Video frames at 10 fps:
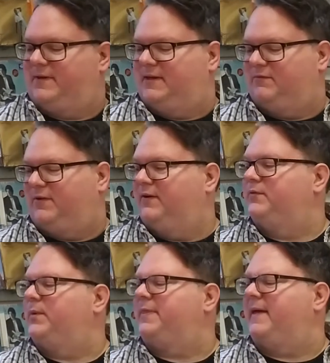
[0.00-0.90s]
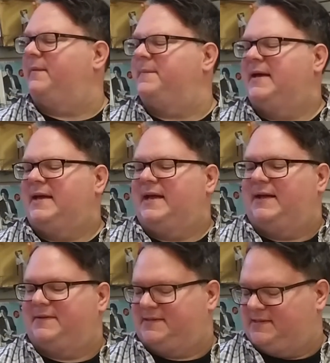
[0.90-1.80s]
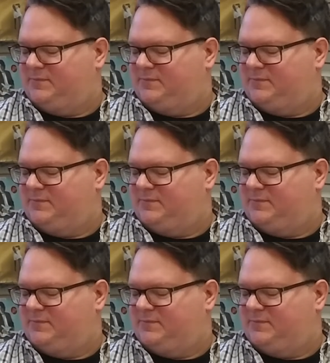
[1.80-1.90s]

involved with them. This is